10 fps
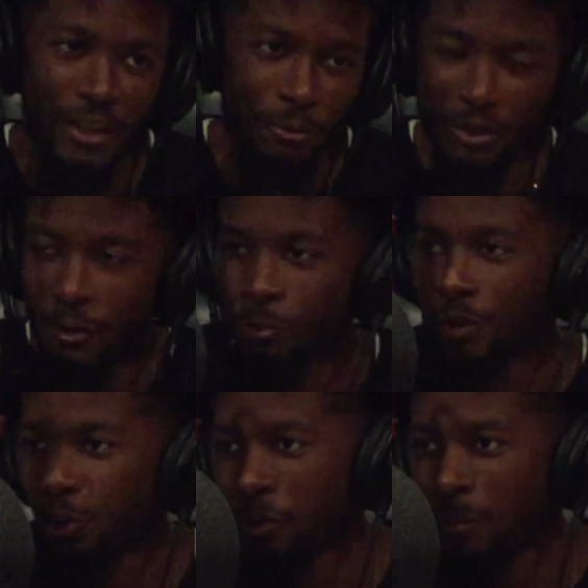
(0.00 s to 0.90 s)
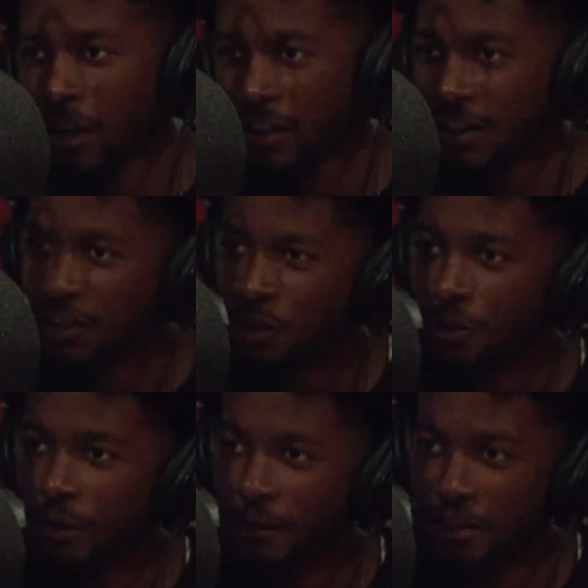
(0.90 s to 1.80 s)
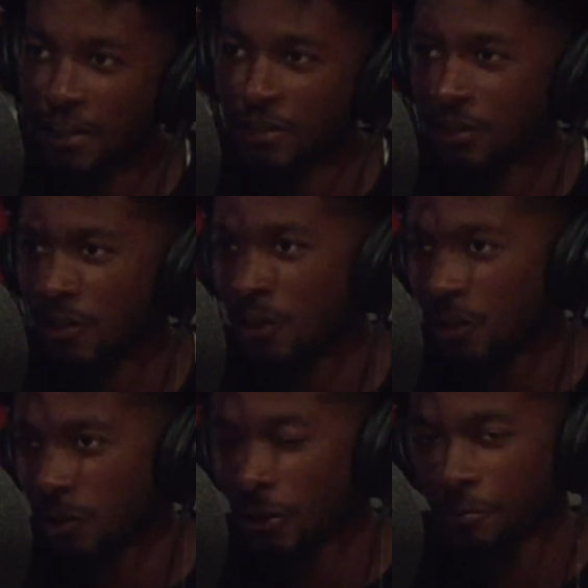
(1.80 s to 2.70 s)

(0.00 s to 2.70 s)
run through your body, that circulate faster. You know,